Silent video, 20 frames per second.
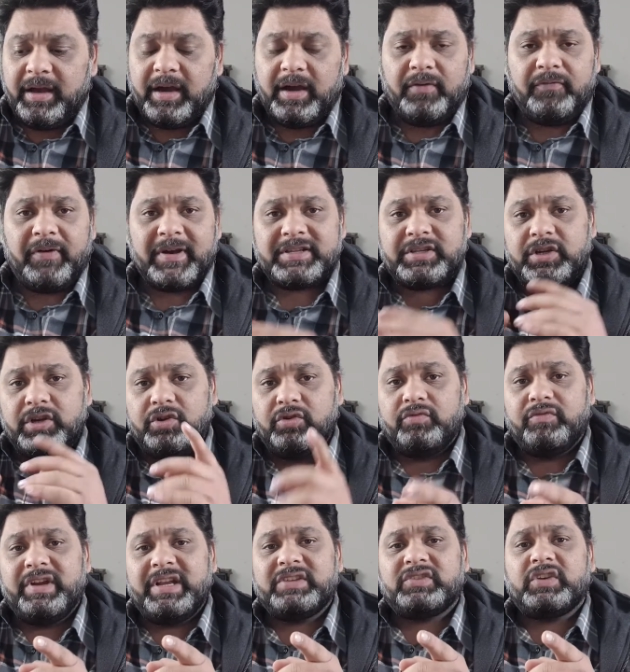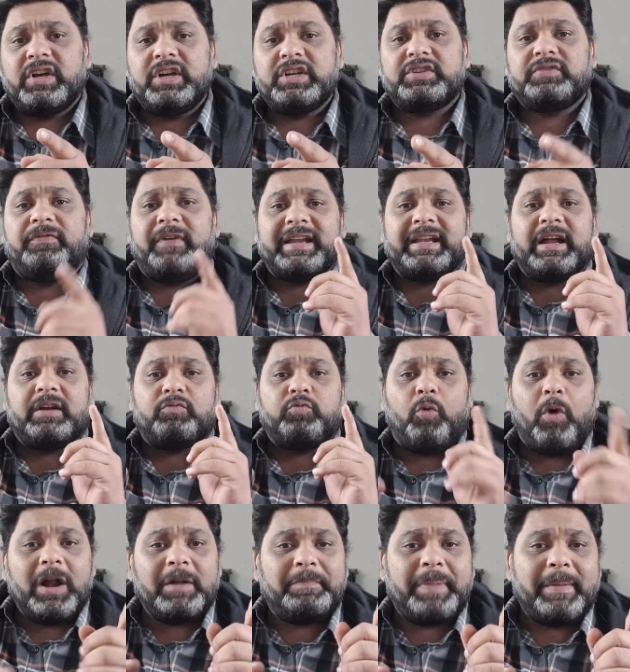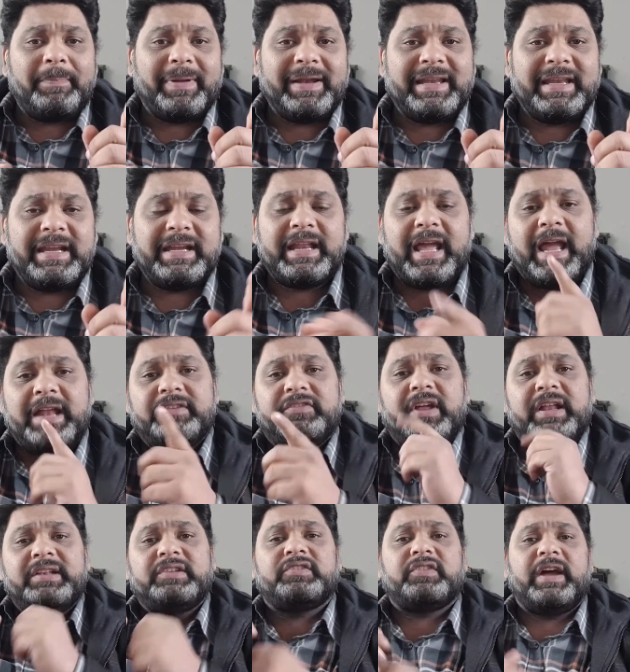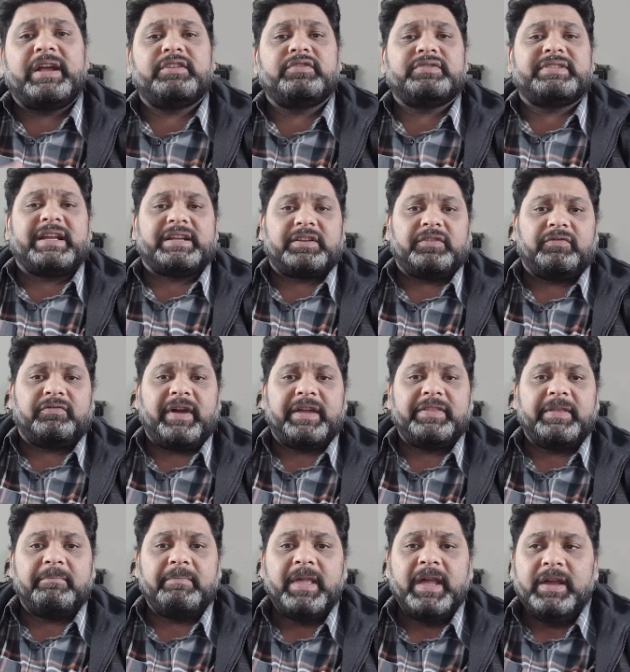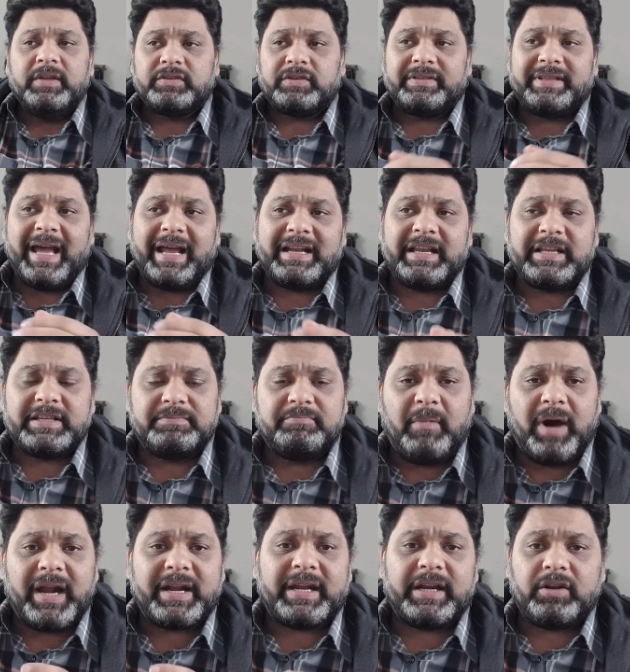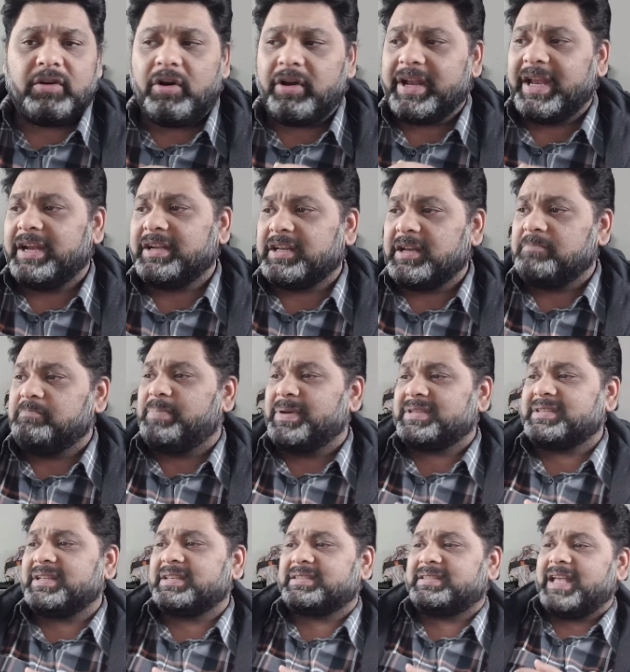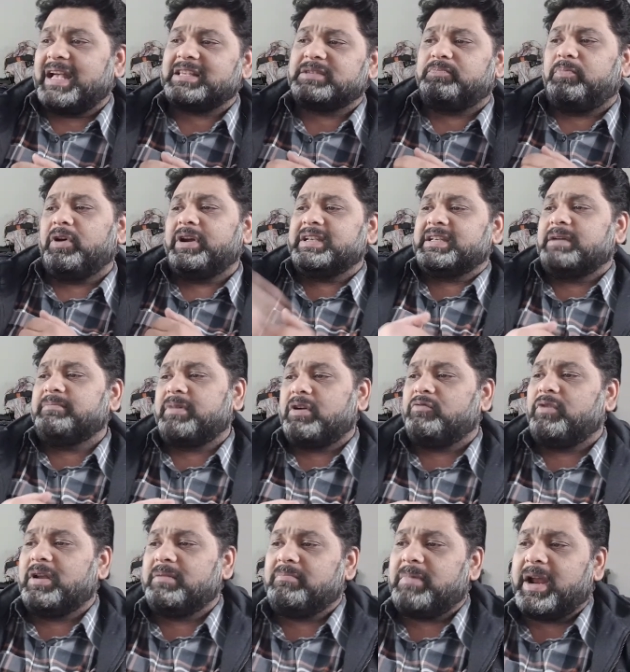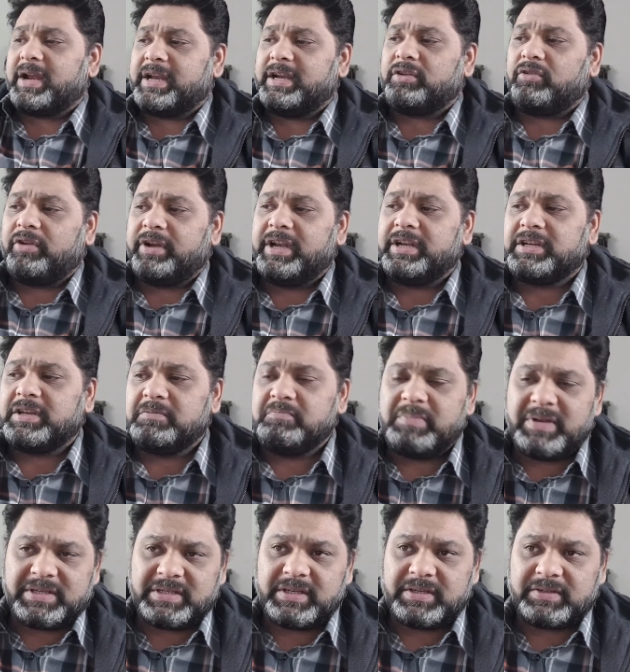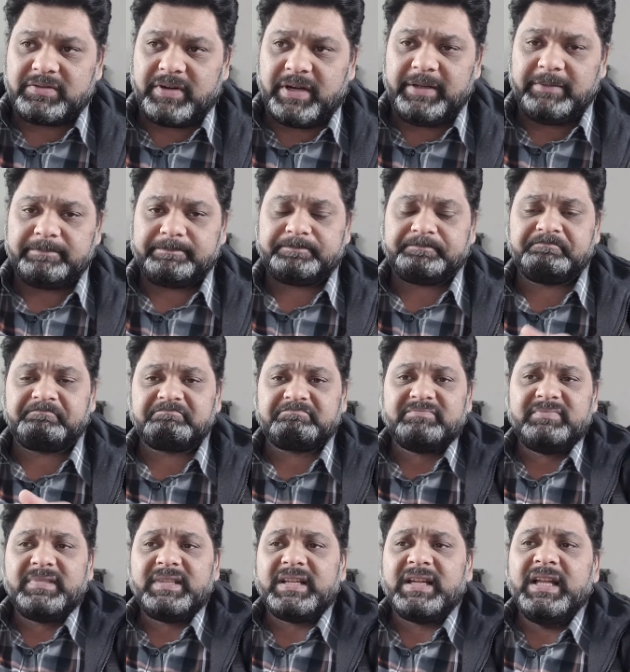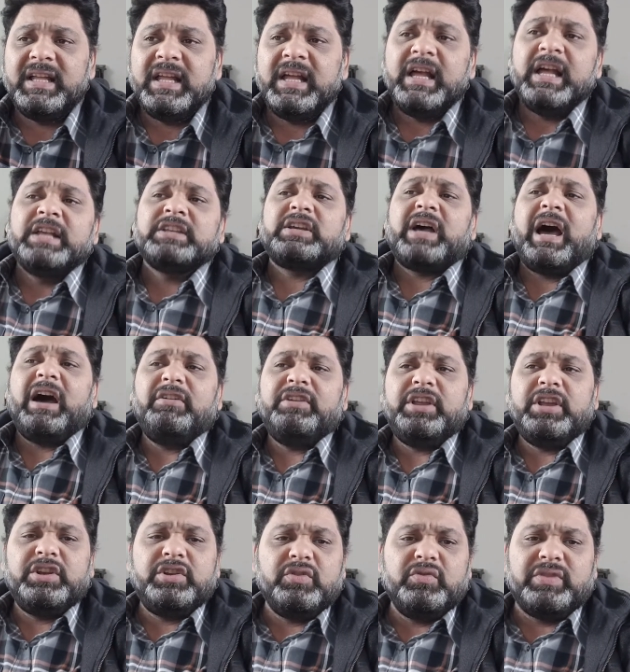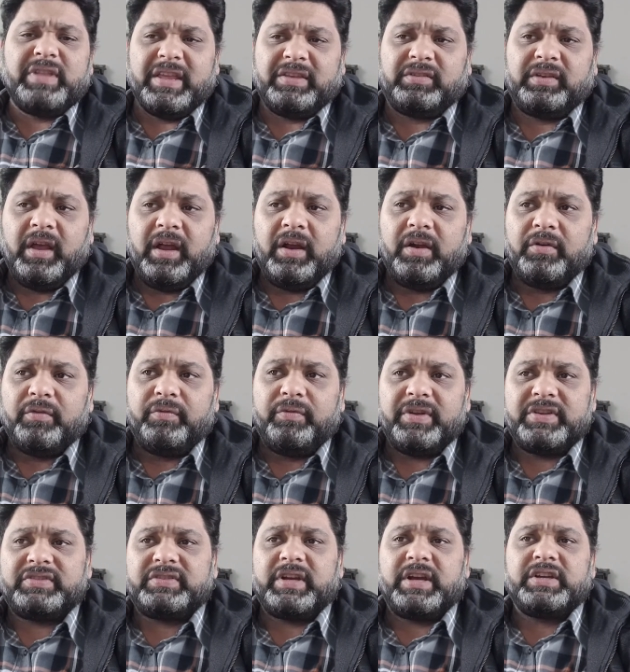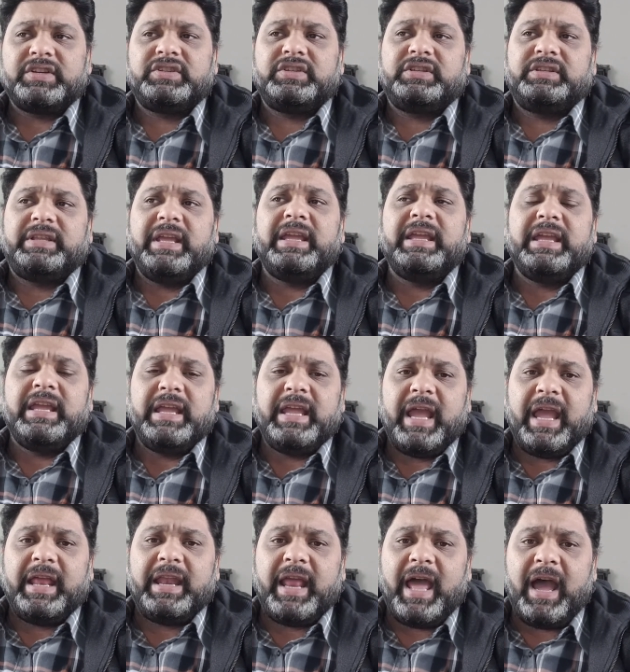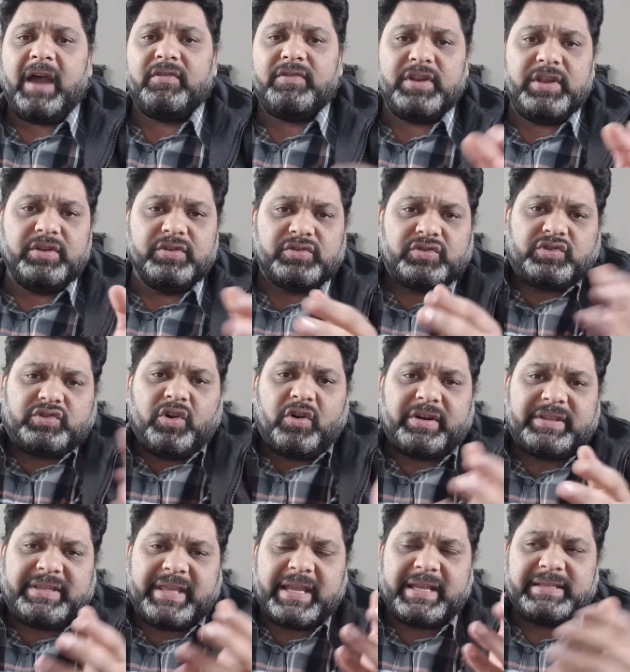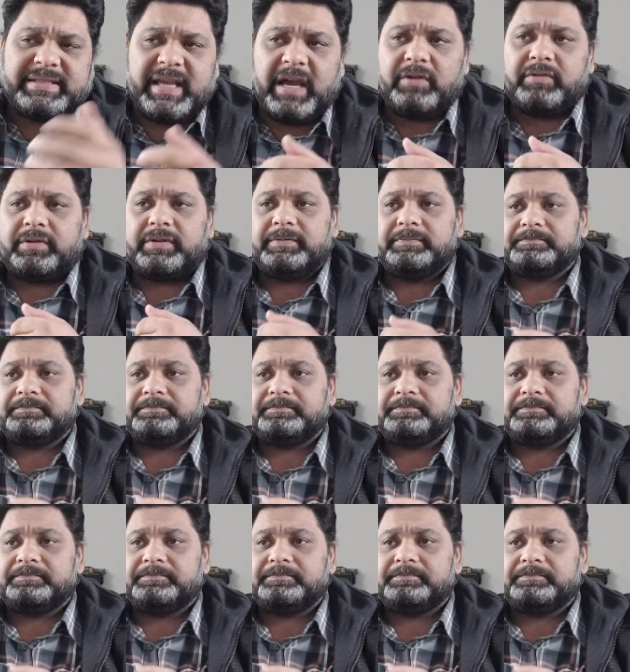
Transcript: first you do research, find out what people need, and then try to satisfy them. So that is market-oriented business. That's point number one, market-oriented business, right? So how do you do this research thingy and how do you sort things out?